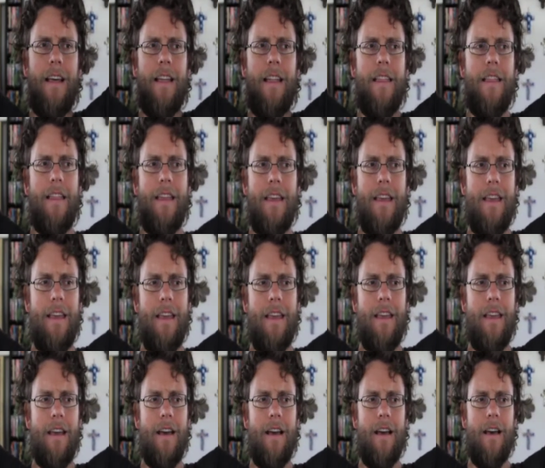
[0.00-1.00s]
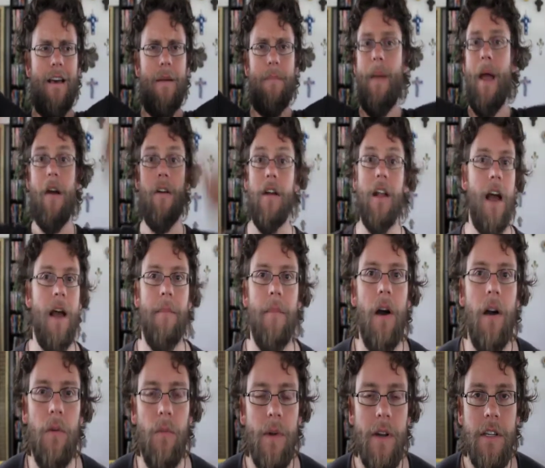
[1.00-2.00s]
the paradigm
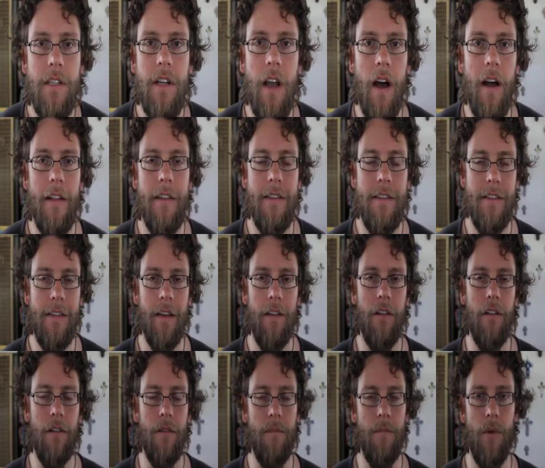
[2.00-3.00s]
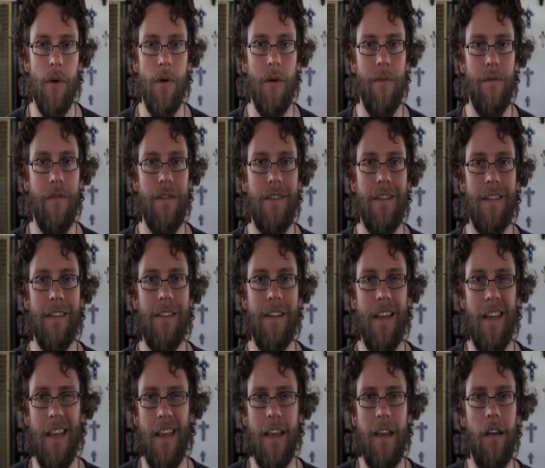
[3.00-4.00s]
on which God still moves to
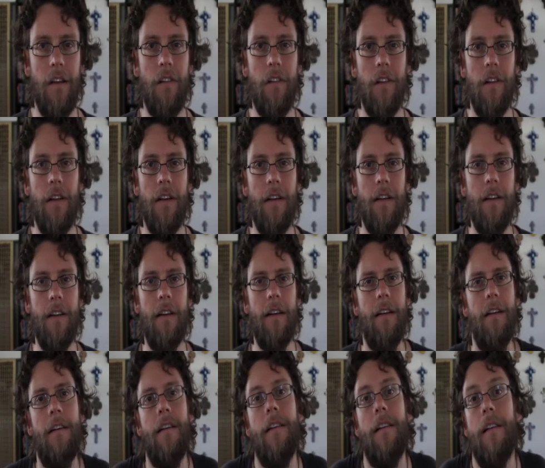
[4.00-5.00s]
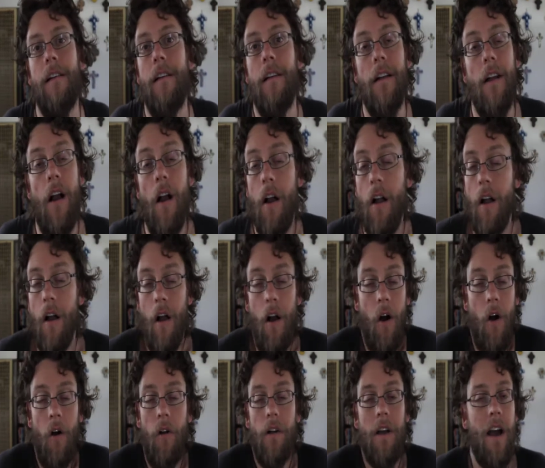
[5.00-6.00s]
heal
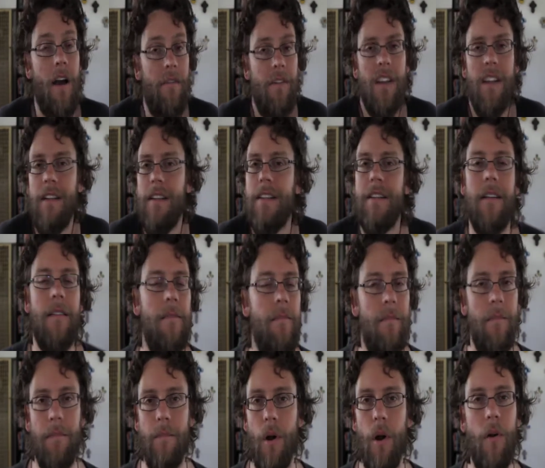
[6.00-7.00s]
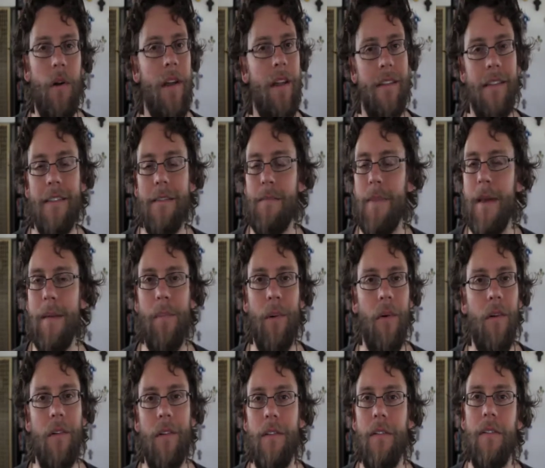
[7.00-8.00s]
all covenant broken
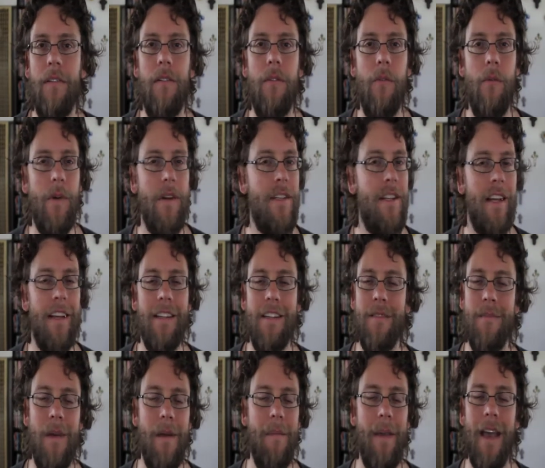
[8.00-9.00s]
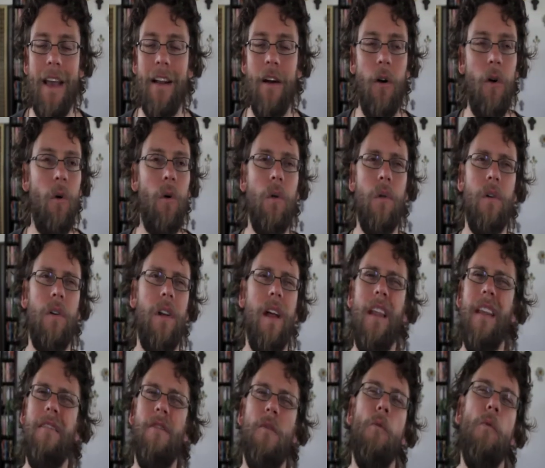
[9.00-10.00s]
people wishing to be made whole, or
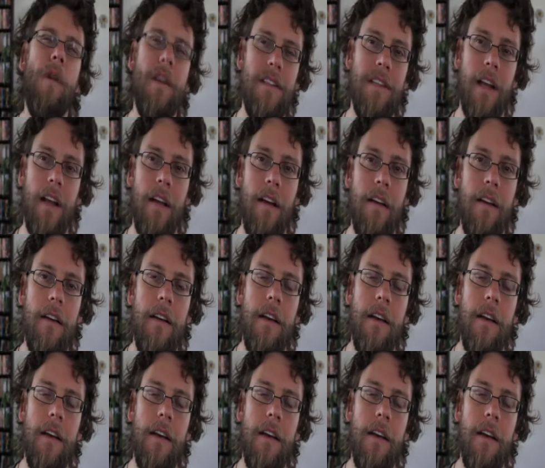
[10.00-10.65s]
not even wishing,